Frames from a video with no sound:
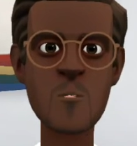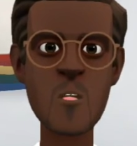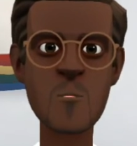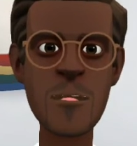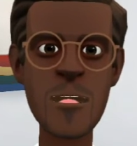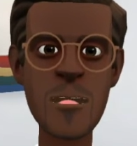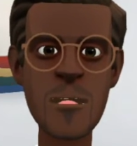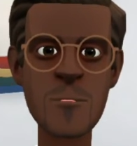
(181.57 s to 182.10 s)

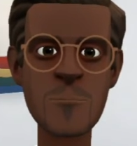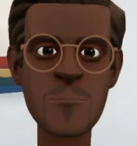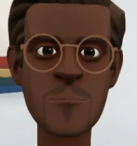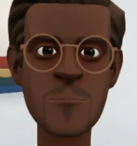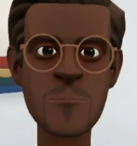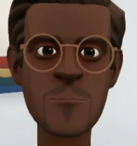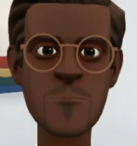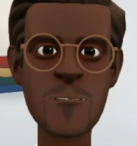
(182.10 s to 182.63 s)
promise.
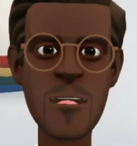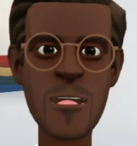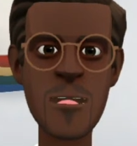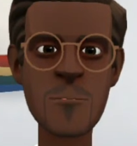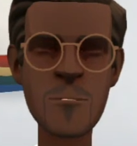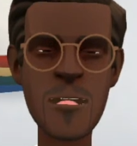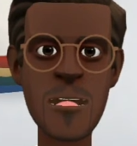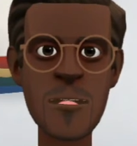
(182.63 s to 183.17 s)

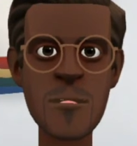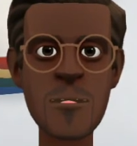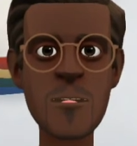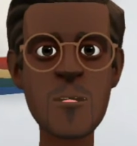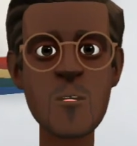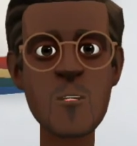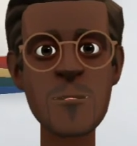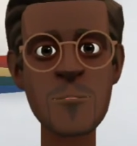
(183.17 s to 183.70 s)
Very much
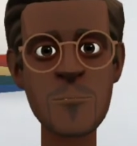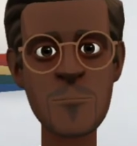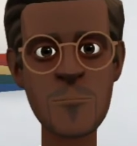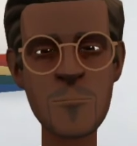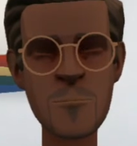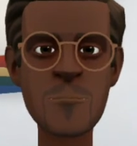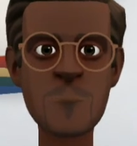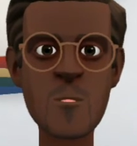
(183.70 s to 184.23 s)
so.
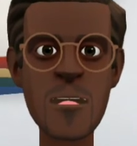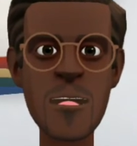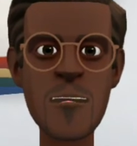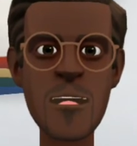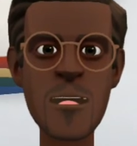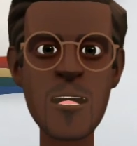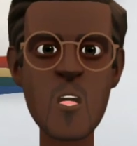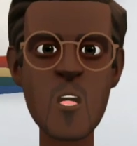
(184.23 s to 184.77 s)
One
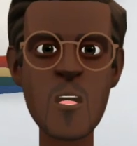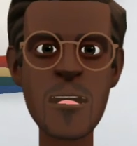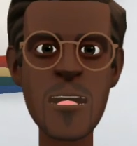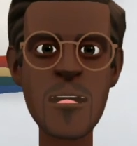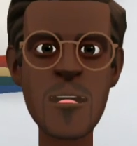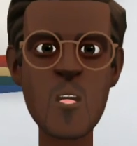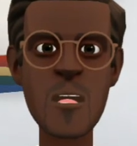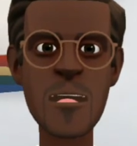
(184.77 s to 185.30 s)
of the
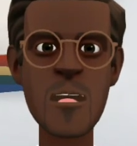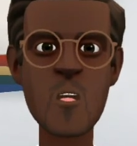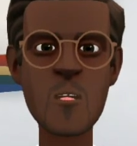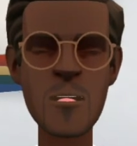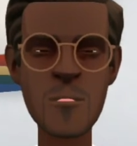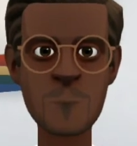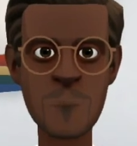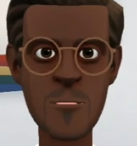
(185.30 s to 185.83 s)
qualities we
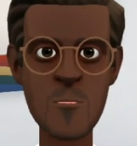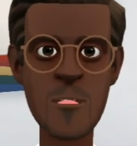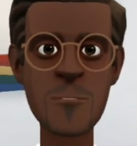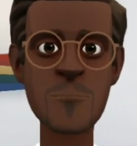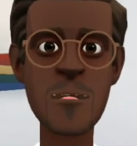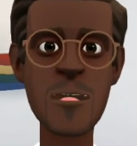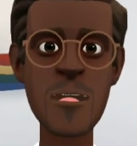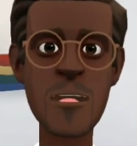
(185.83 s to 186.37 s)
users most
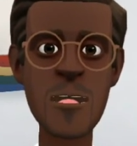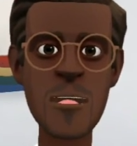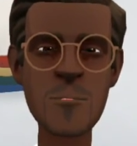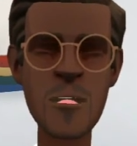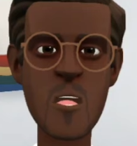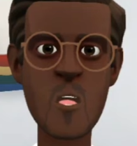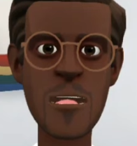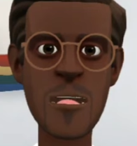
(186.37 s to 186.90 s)
appreciate
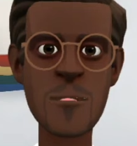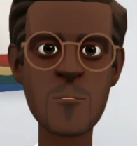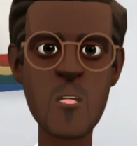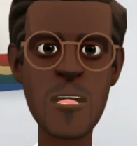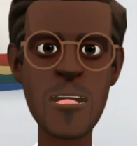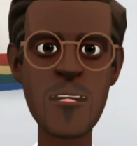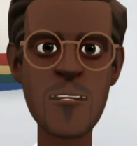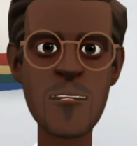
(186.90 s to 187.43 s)
about the
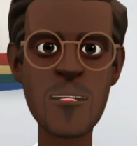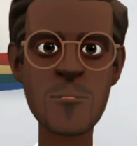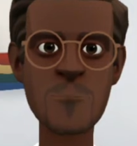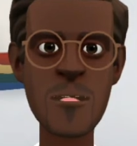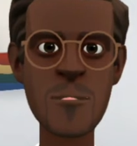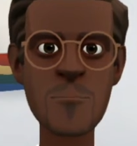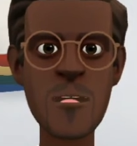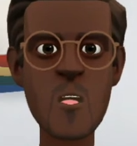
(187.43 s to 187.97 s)
M1
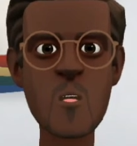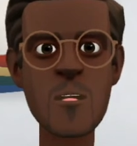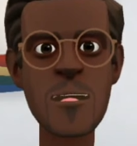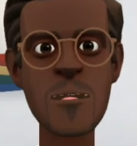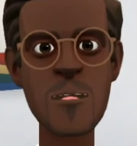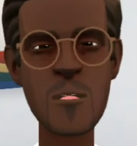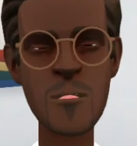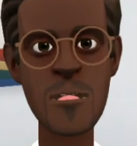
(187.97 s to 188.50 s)
family
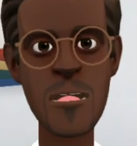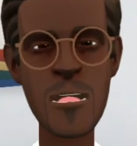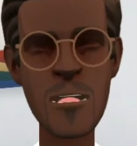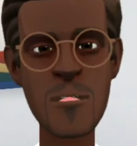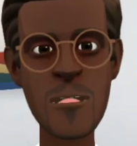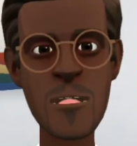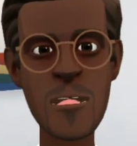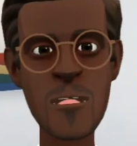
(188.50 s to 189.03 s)
processors is their
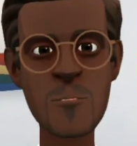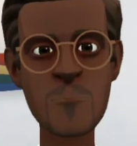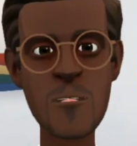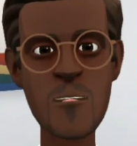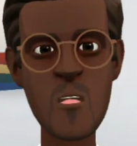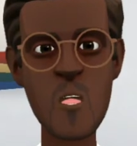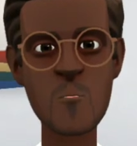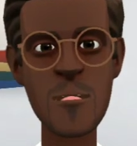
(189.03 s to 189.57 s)
stellar
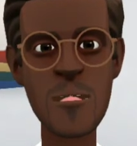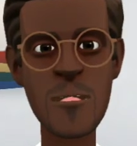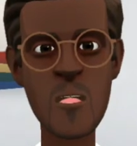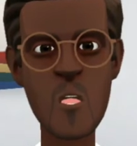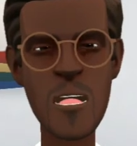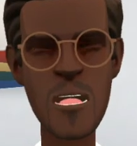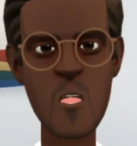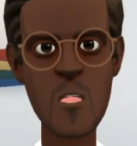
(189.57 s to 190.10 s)

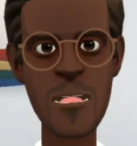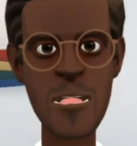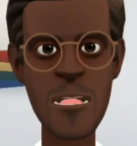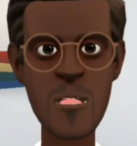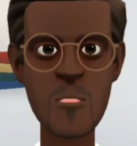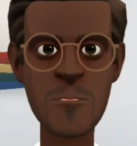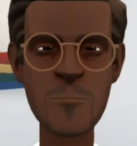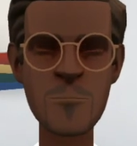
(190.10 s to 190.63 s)
performance-to-watt
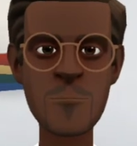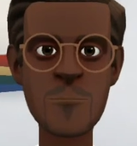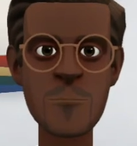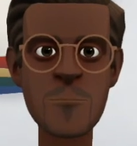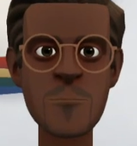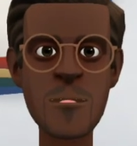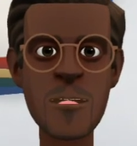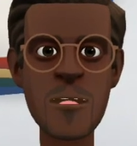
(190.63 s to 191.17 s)
ratio.
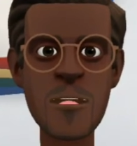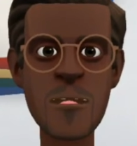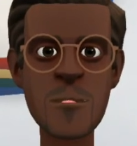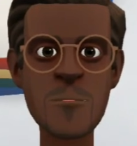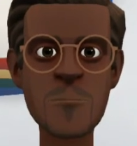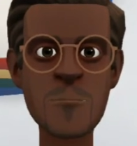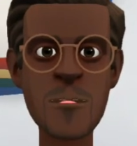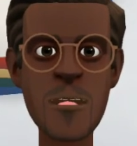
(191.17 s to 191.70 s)

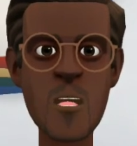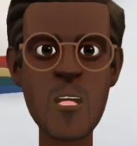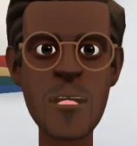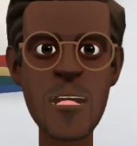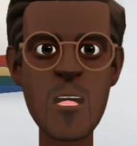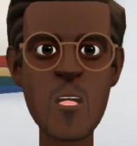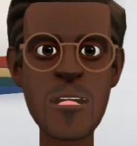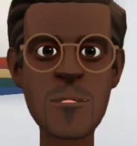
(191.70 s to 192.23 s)
And,
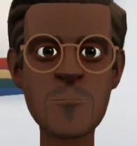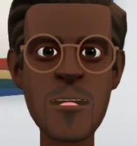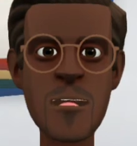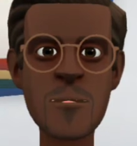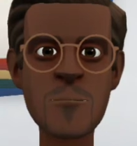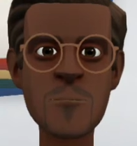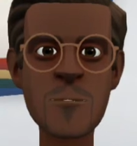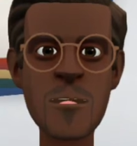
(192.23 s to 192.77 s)
according to
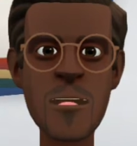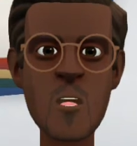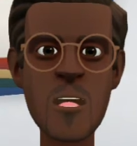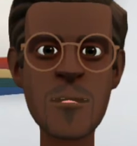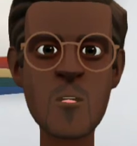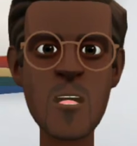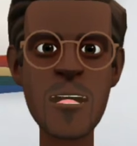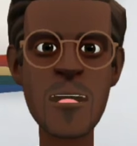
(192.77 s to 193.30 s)
Apple, the new
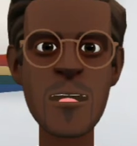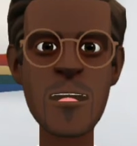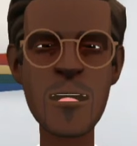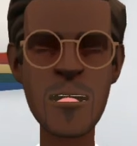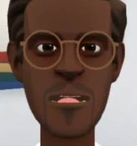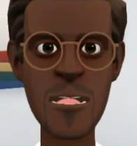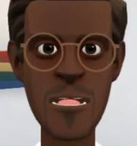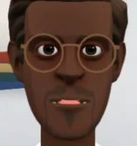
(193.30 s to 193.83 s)
M1
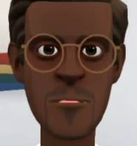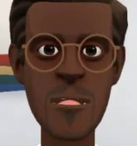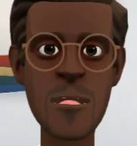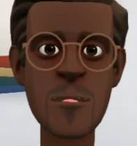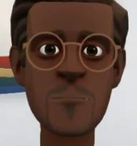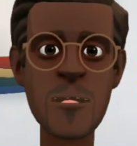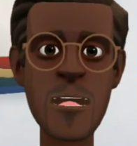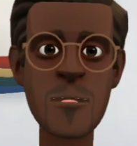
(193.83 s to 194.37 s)
Ultra chip
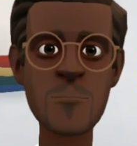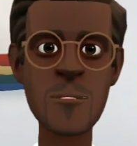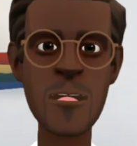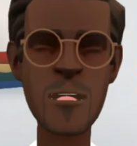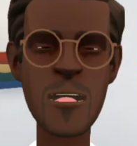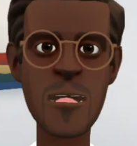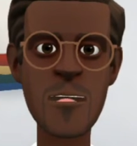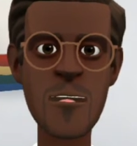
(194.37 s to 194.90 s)
keeps the
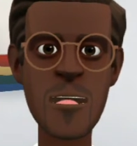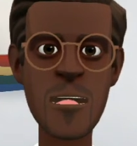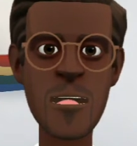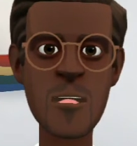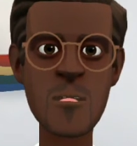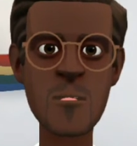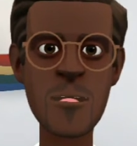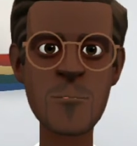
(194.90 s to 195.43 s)
pedigree of the
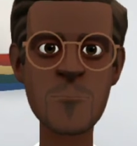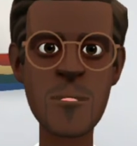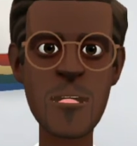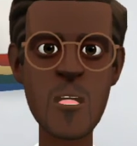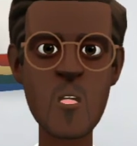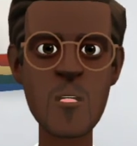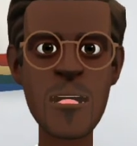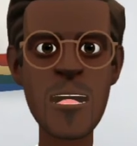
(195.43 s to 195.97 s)
other
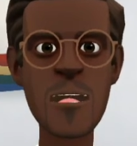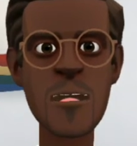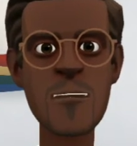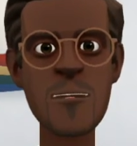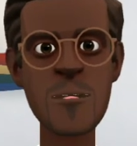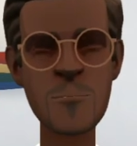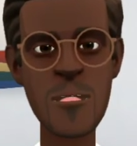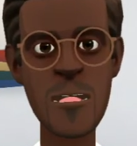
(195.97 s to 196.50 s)
CPUs in this
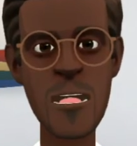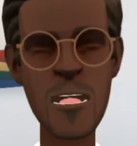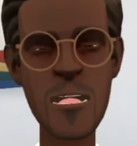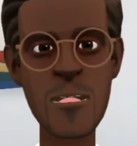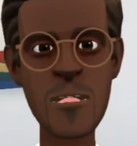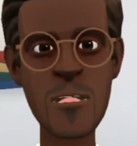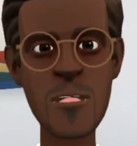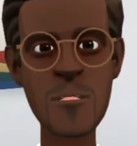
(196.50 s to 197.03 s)
family
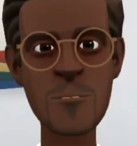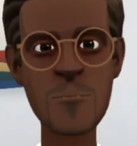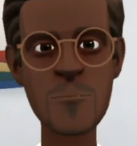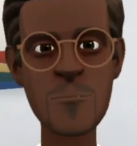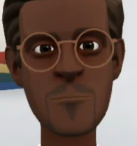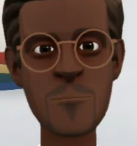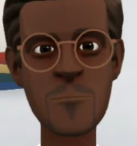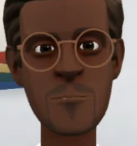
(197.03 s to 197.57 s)
intact.
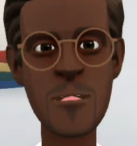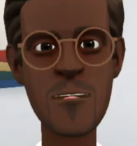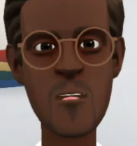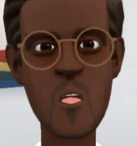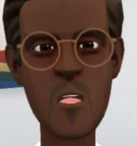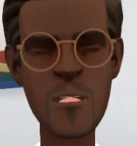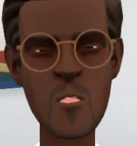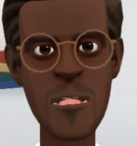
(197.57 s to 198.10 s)
The
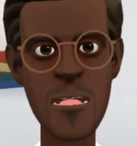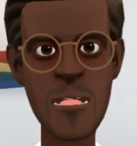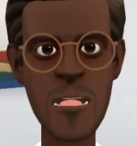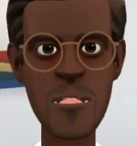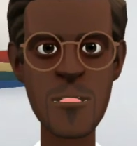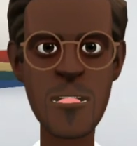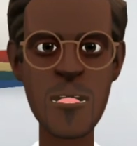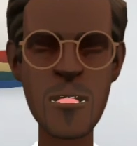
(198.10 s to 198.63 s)
following
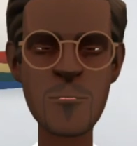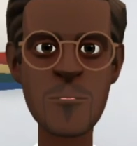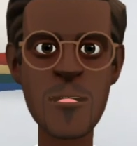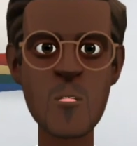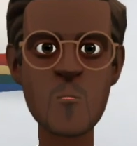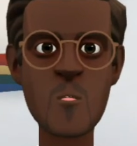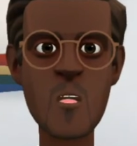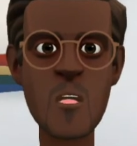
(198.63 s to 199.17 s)
slide aims
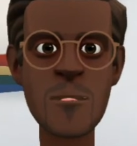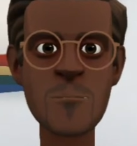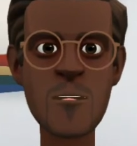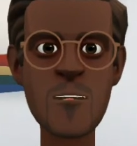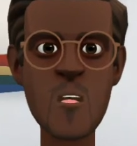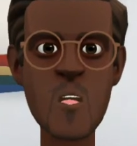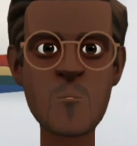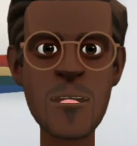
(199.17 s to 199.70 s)
to put the
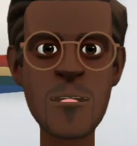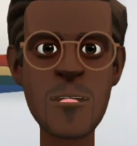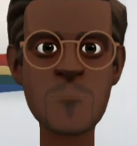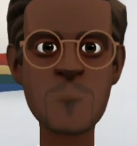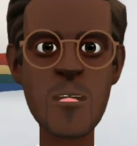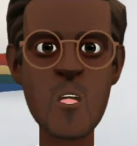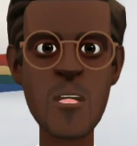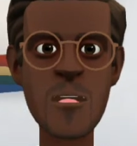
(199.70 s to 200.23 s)
performance
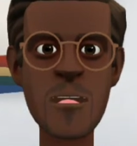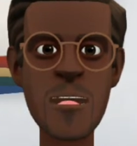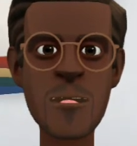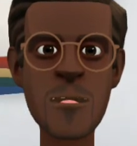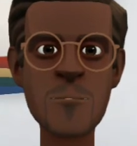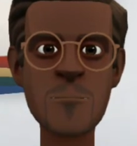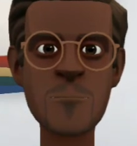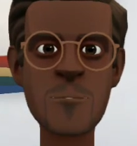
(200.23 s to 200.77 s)
and power
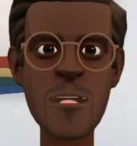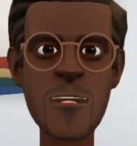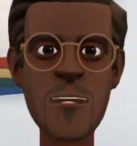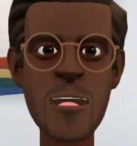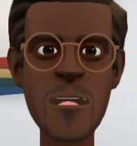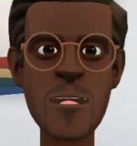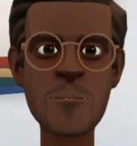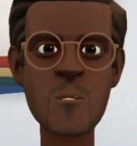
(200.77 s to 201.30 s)
consumption
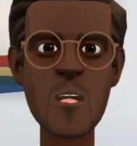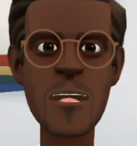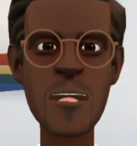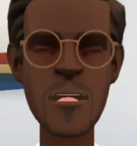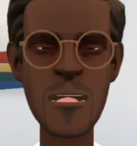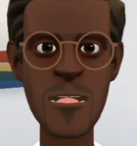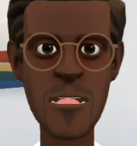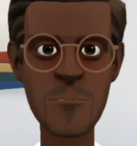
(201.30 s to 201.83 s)
of the
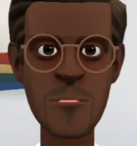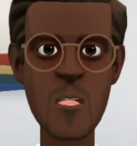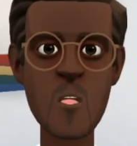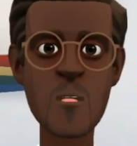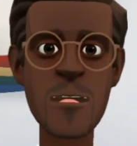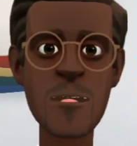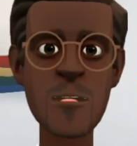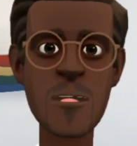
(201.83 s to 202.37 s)
M1 Ultra
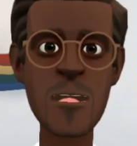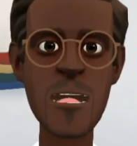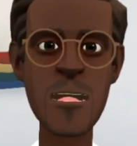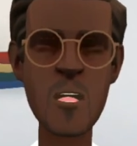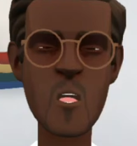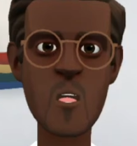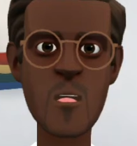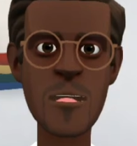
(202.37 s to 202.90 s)
processor in
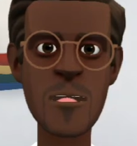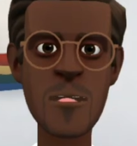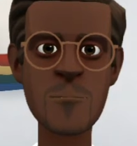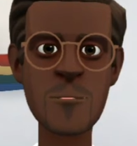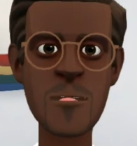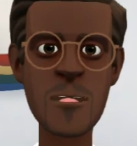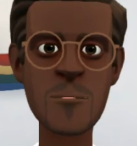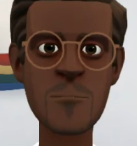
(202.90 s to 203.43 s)

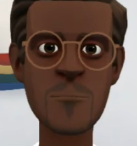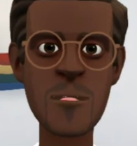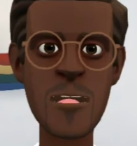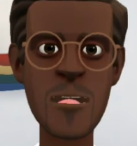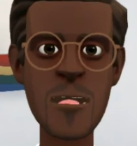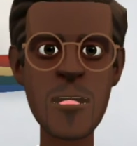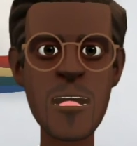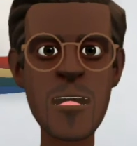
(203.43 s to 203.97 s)
context by
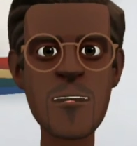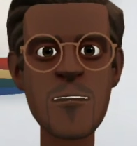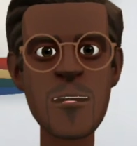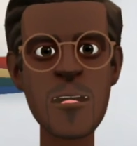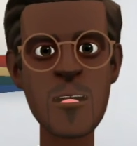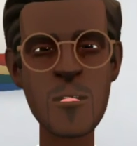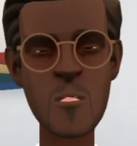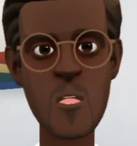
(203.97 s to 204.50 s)
comparing its
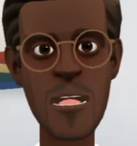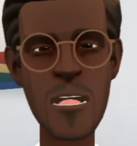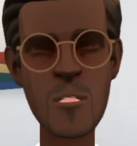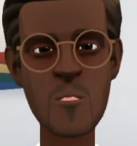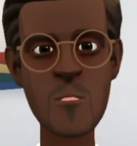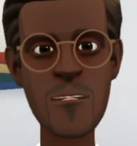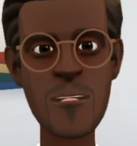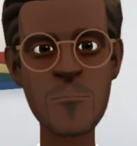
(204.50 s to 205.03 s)
figures with
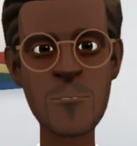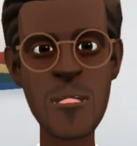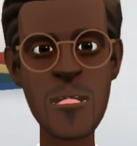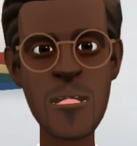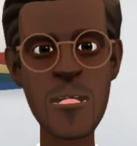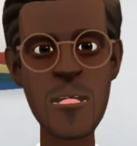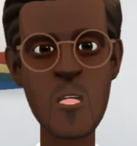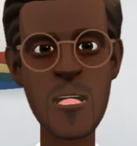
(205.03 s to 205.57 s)
those of a
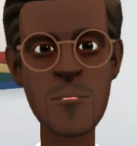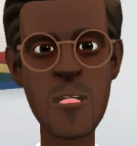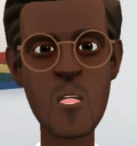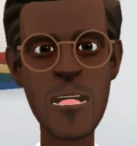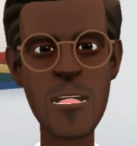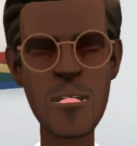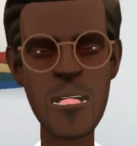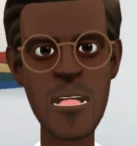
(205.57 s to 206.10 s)
PC equipped with an